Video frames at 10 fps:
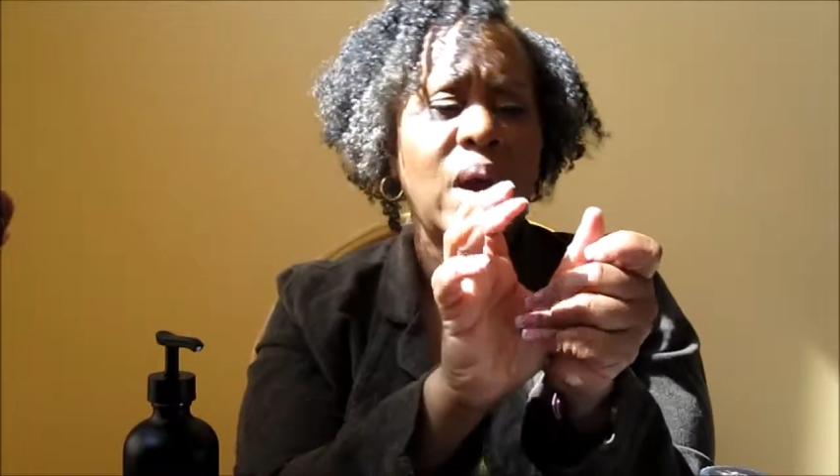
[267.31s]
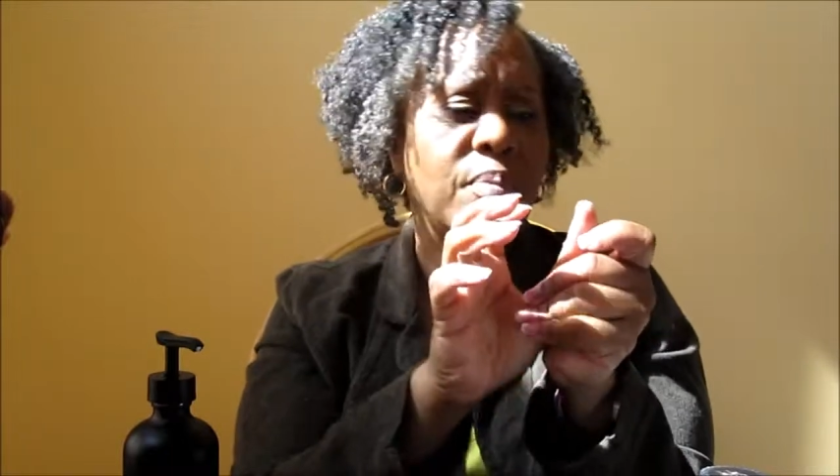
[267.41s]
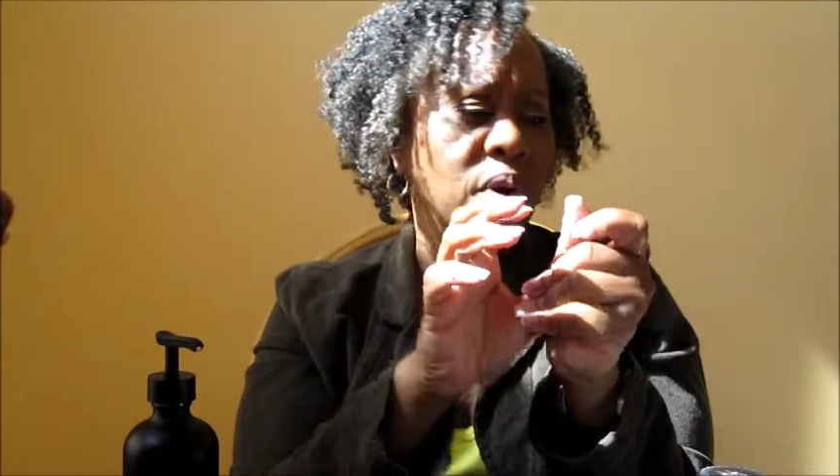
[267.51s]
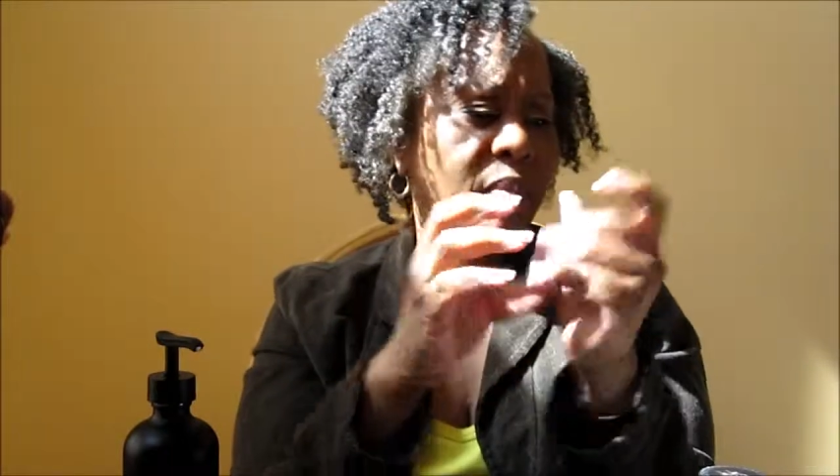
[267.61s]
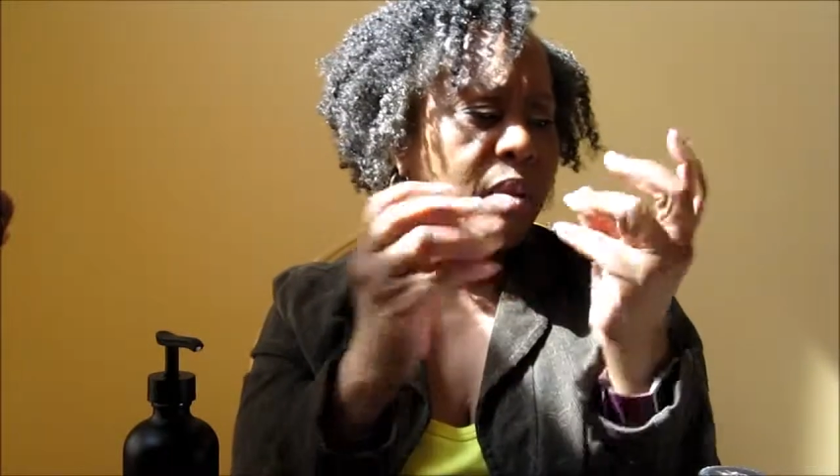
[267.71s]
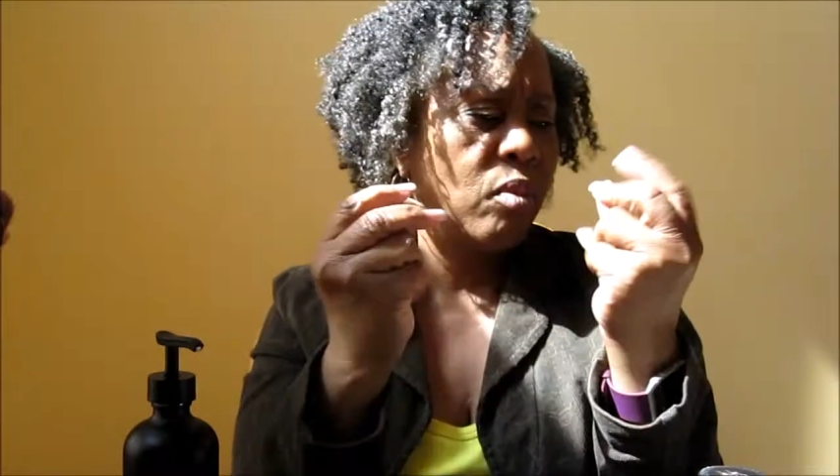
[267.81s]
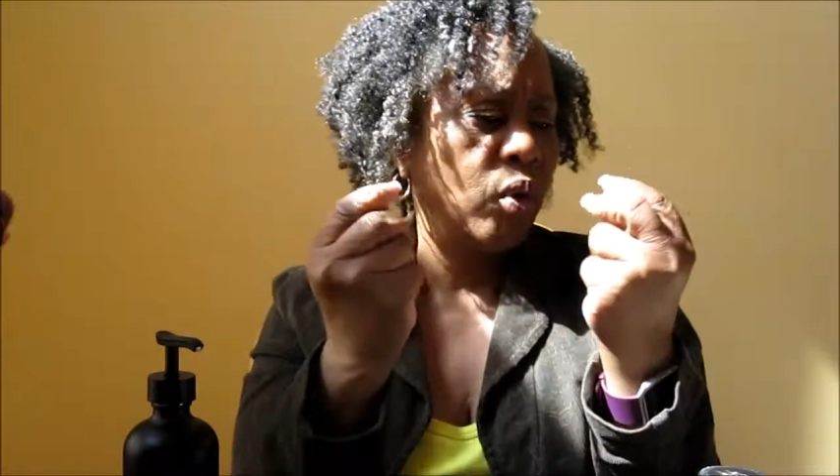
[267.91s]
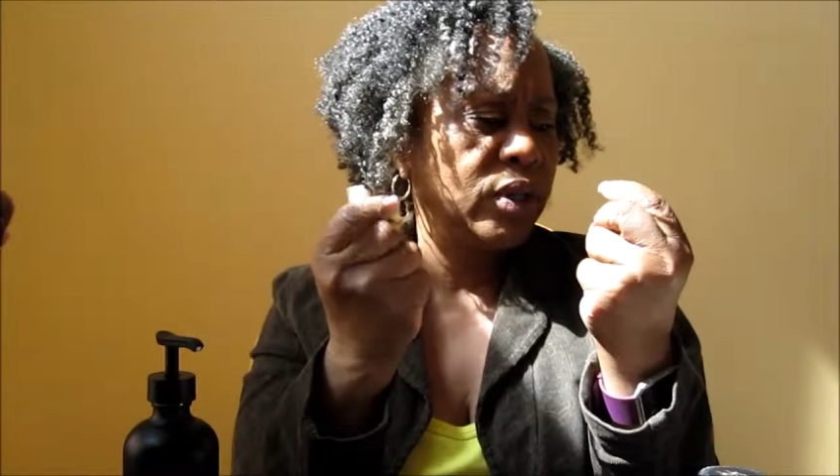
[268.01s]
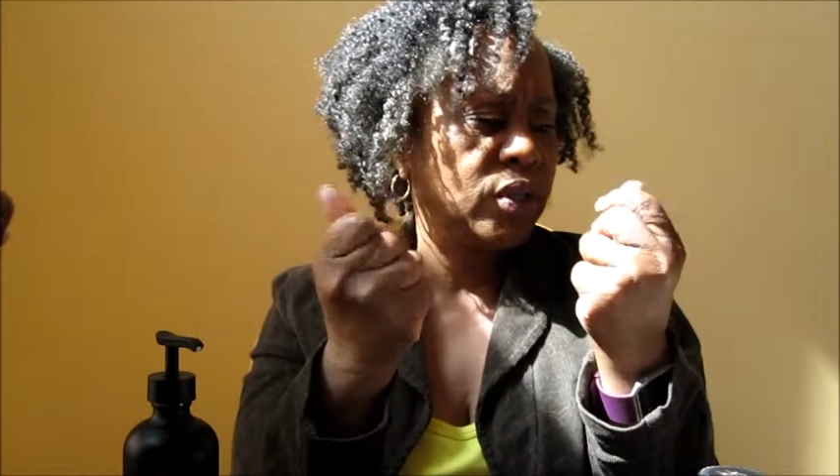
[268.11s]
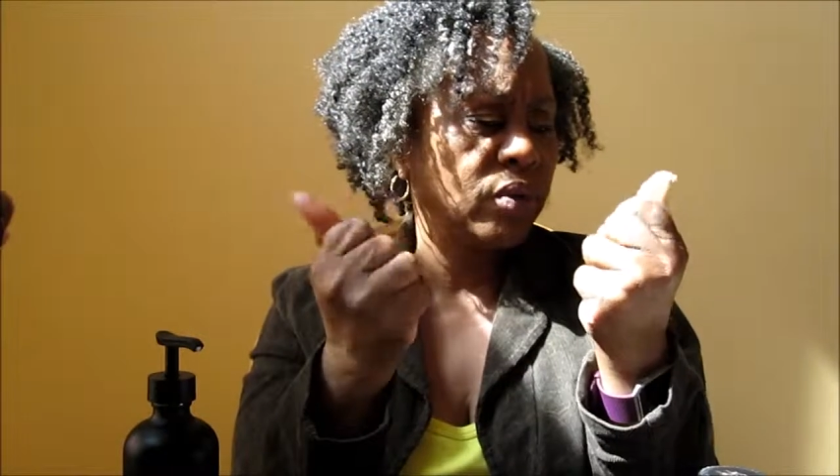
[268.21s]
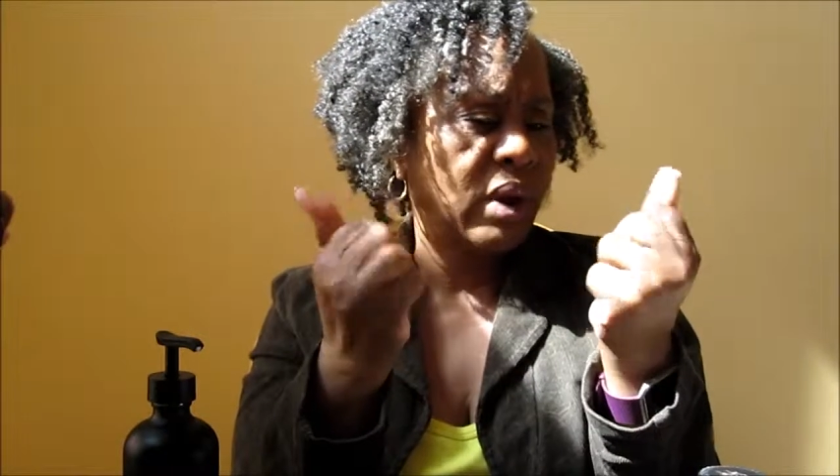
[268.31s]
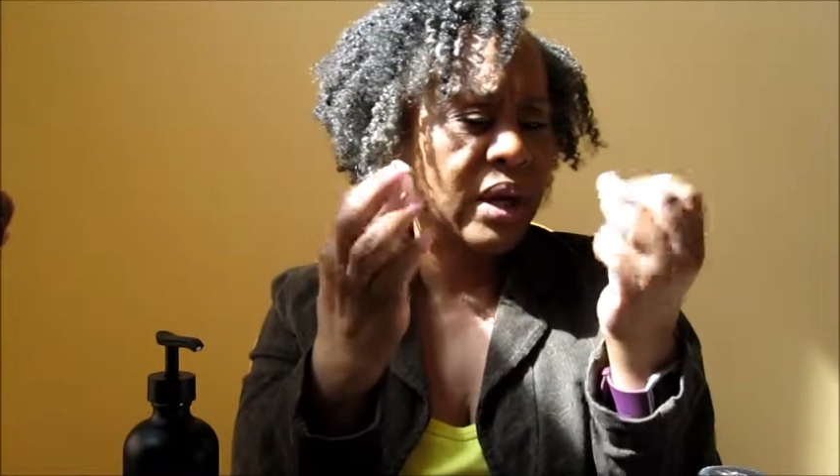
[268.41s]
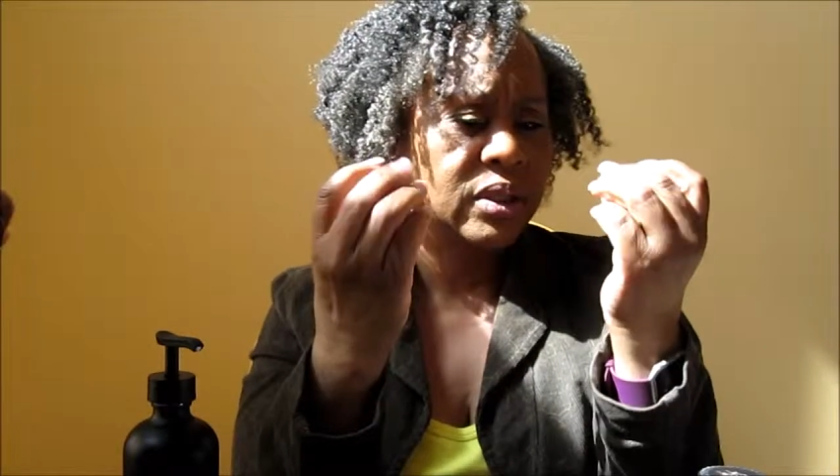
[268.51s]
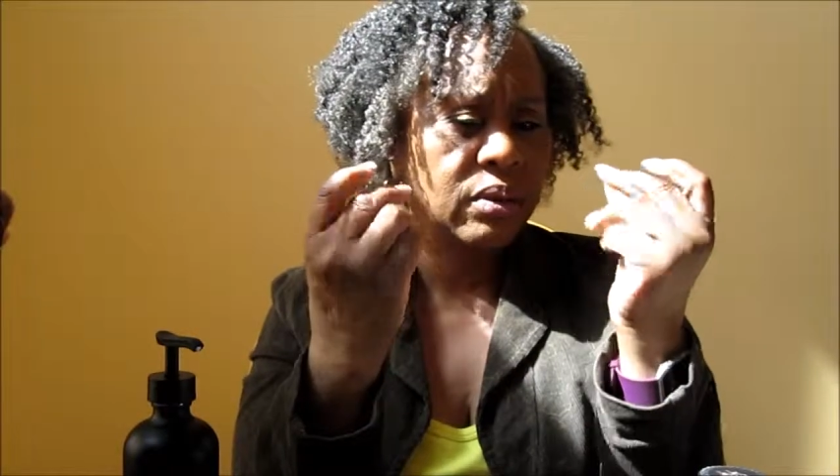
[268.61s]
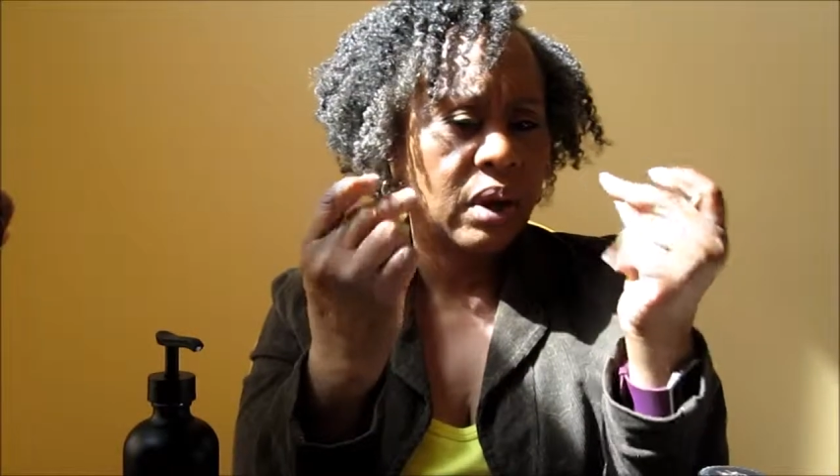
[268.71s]
I put my
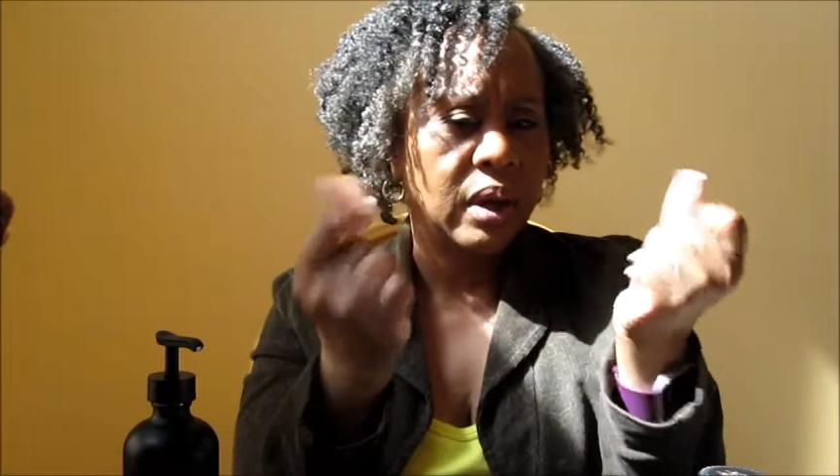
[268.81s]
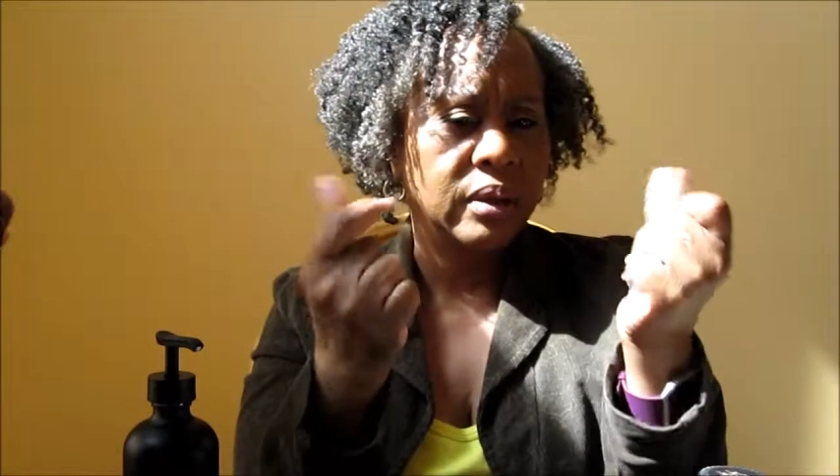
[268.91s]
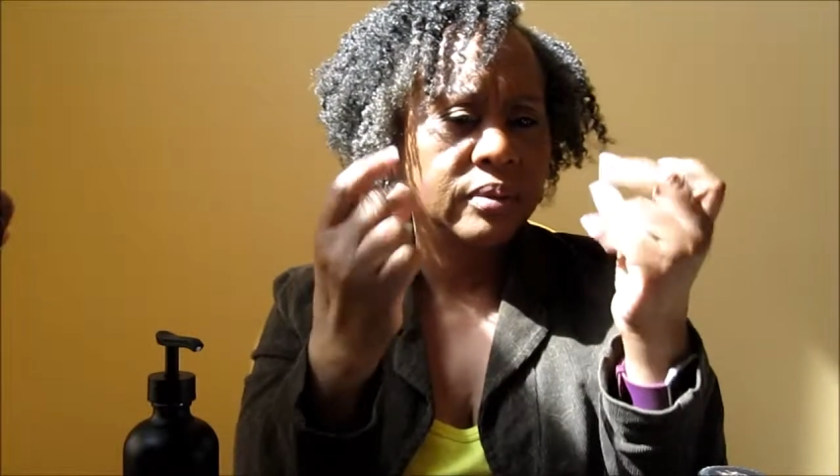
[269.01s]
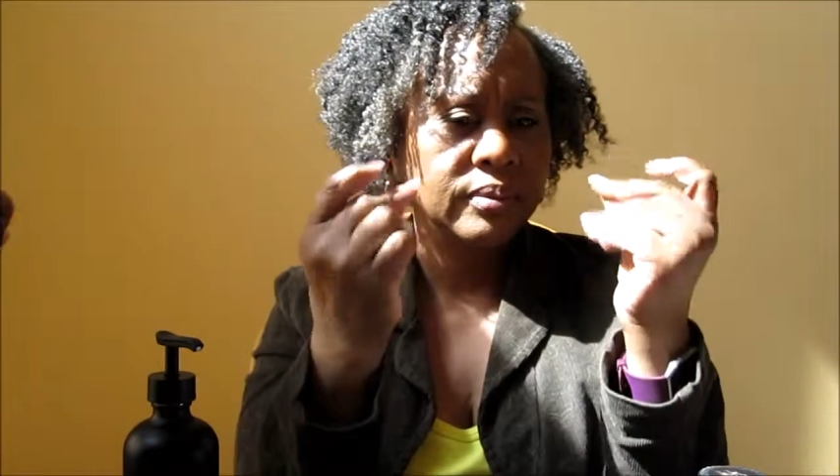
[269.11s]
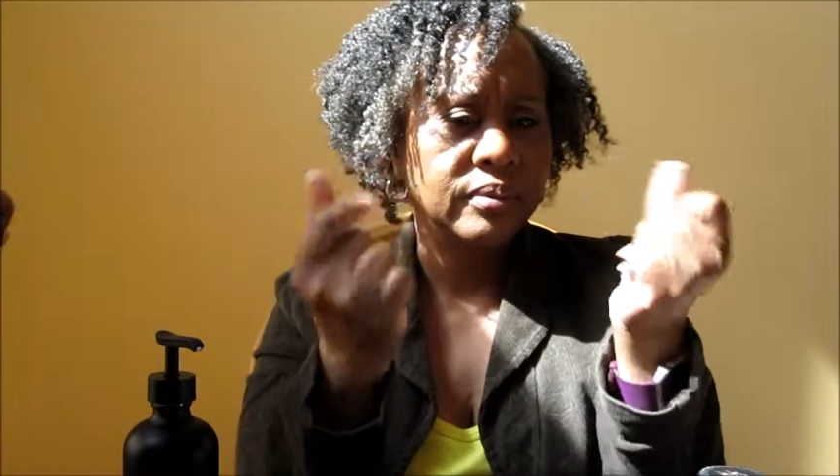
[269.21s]
moisturizer on.